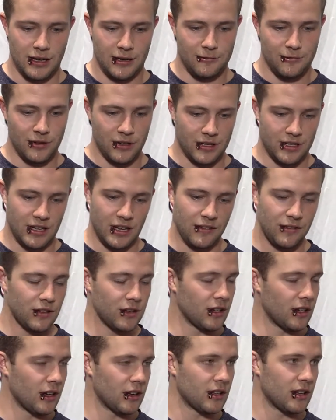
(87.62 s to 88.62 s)
when it's given,
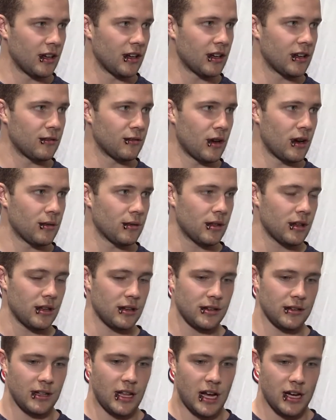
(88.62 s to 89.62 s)
you got to take and run with
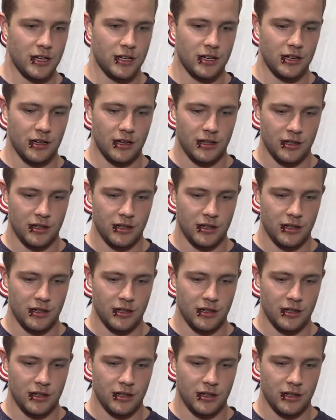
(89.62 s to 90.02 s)
it. And last year,